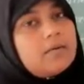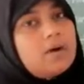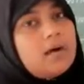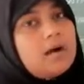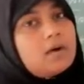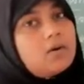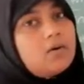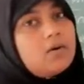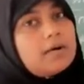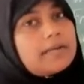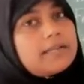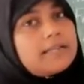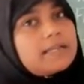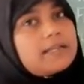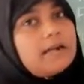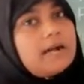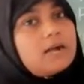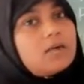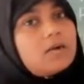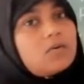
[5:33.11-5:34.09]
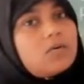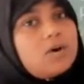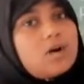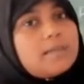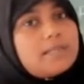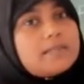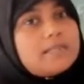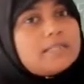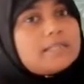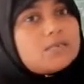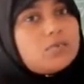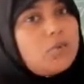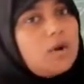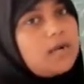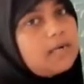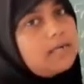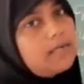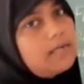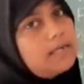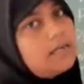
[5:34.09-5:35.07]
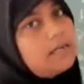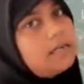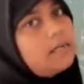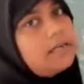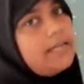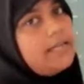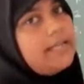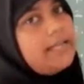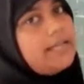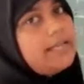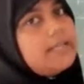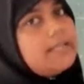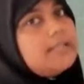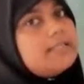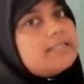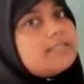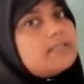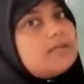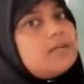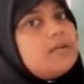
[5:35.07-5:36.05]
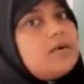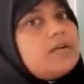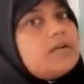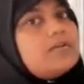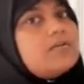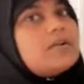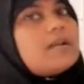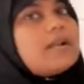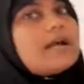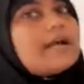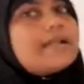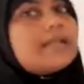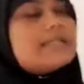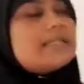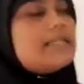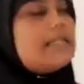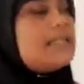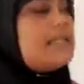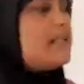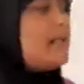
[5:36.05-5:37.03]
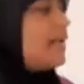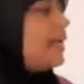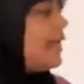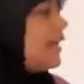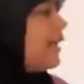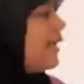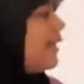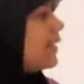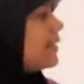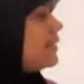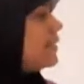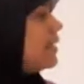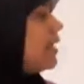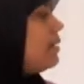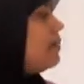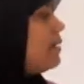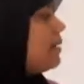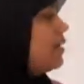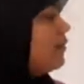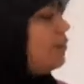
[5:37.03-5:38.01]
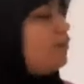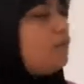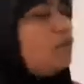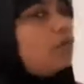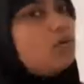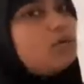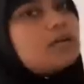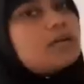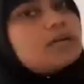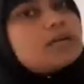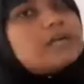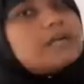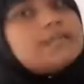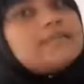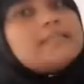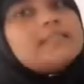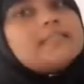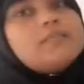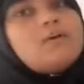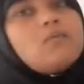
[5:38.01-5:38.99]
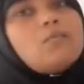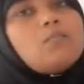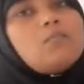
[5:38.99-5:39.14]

Aquatic, aqua means water. Okay, so you want to write an example for the